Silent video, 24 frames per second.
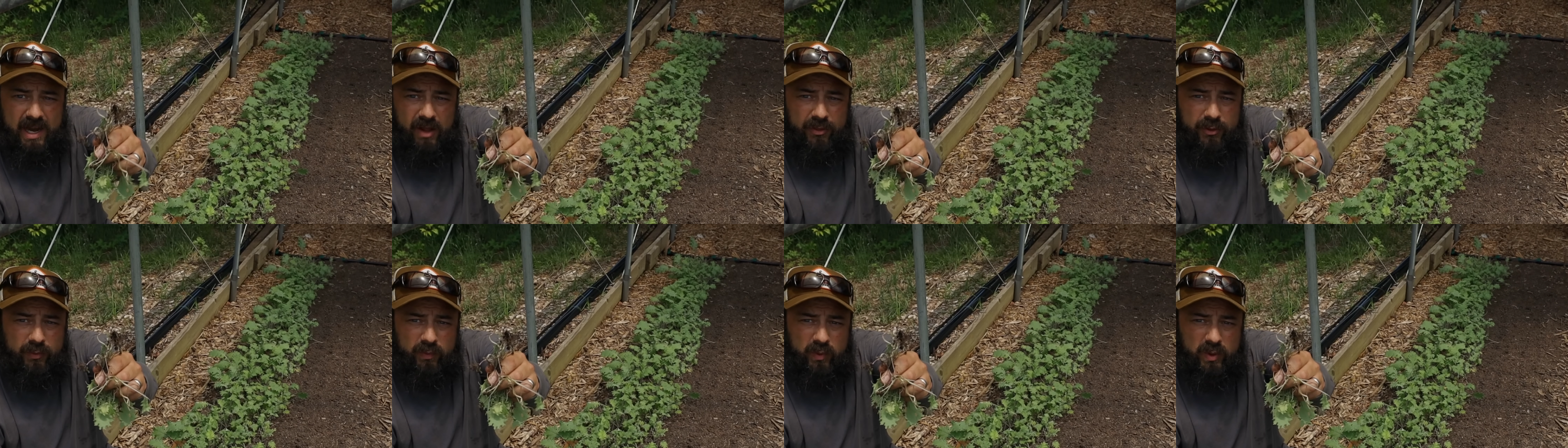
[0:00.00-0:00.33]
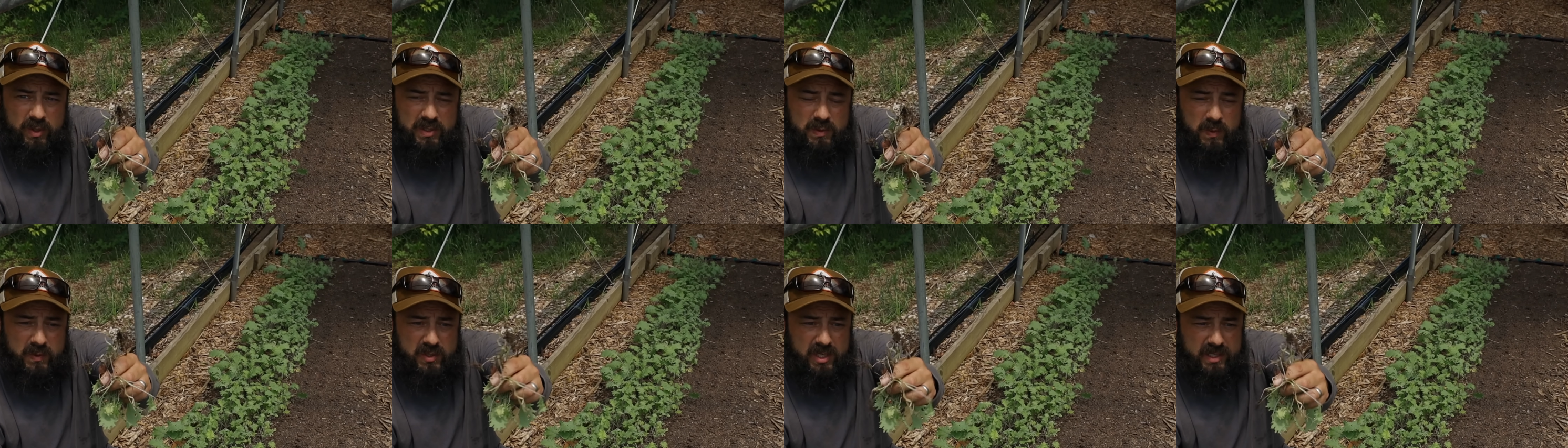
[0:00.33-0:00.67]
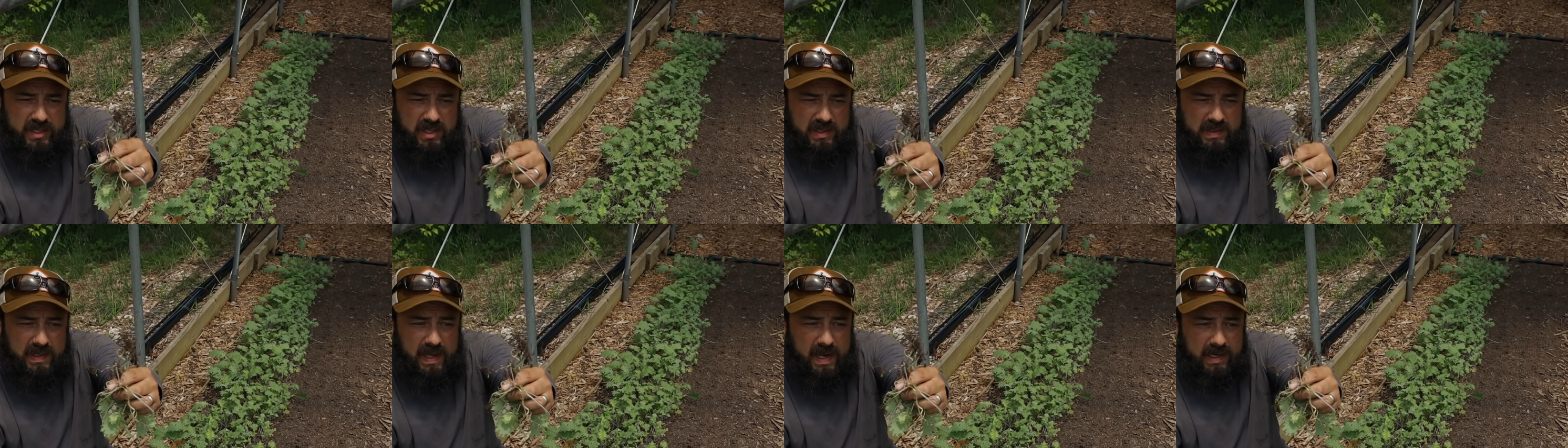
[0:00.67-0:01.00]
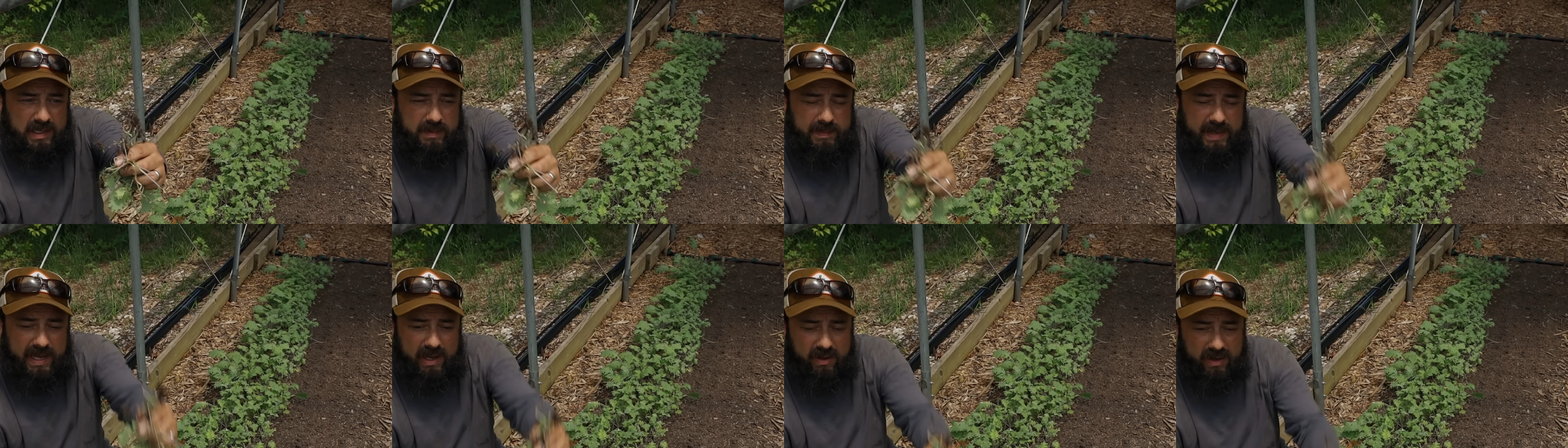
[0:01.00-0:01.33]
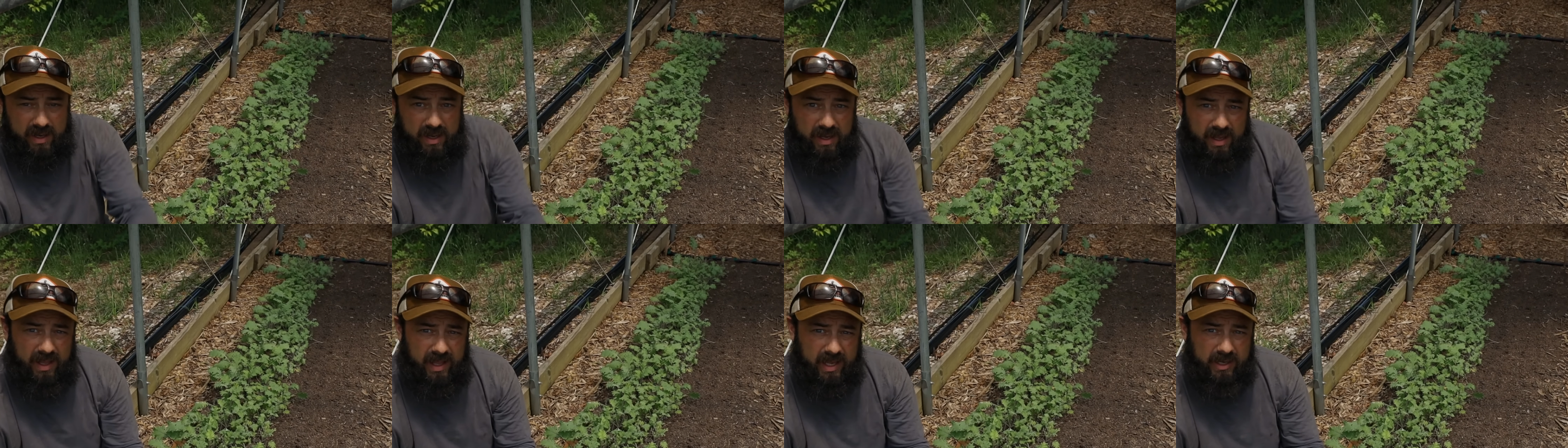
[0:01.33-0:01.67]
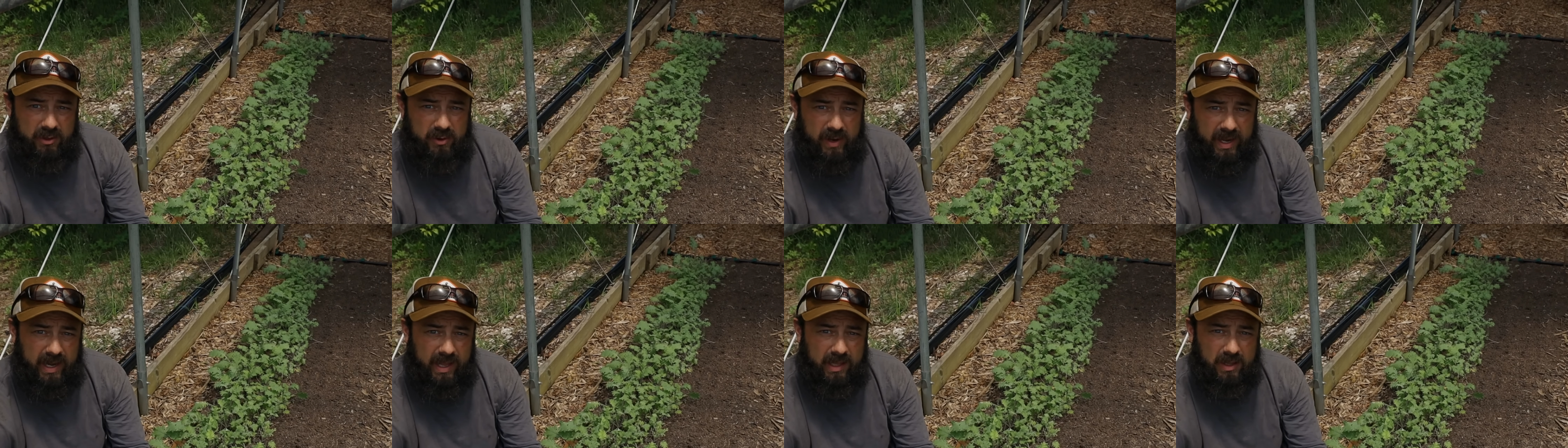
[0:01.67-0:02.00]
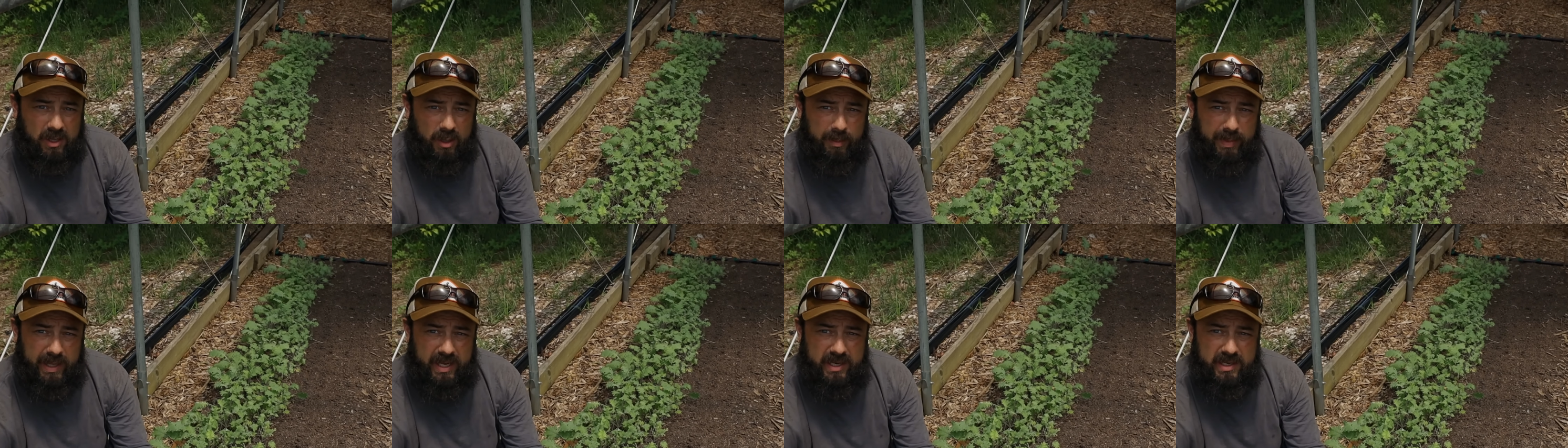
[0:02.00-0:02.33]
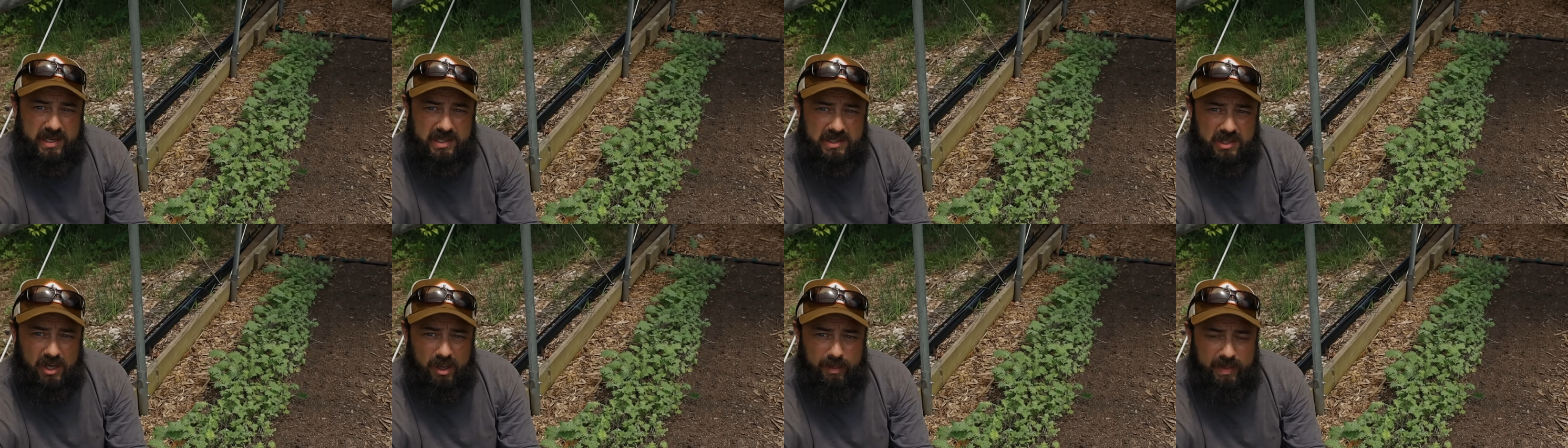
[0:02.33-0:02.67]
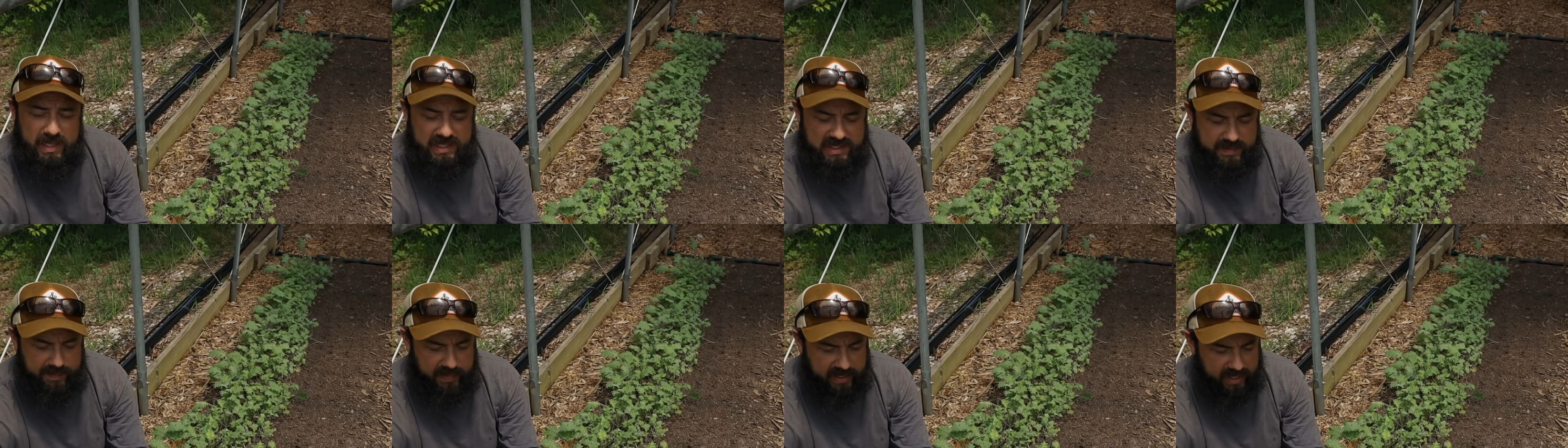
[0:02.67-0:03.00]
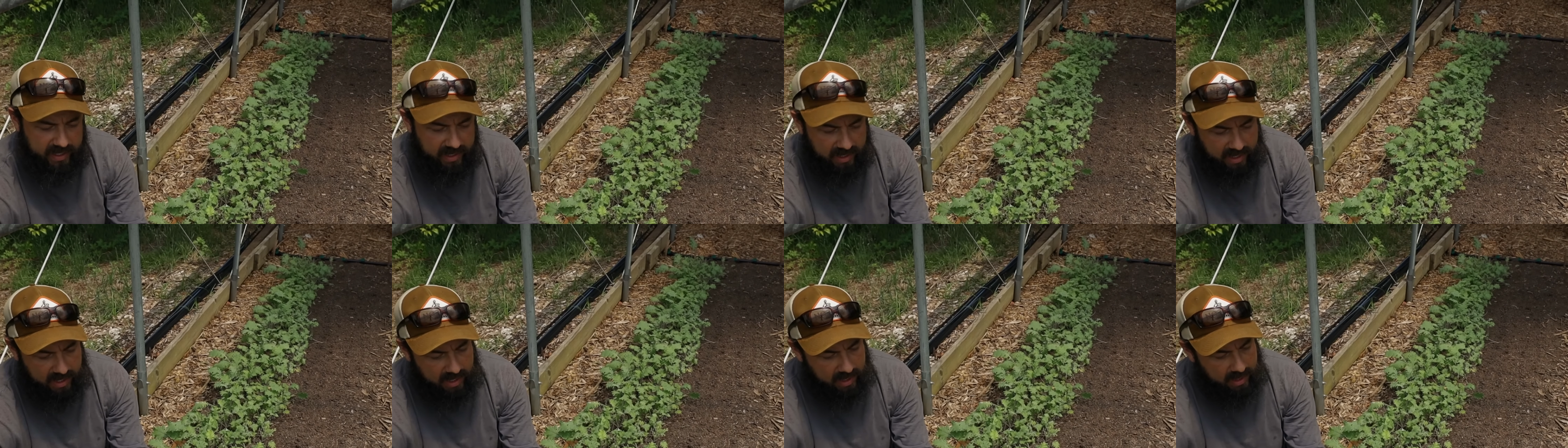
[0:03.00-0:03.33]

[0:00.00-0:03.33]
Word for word: out the roots, which I just talked about, and creating a little bit of disturbance, but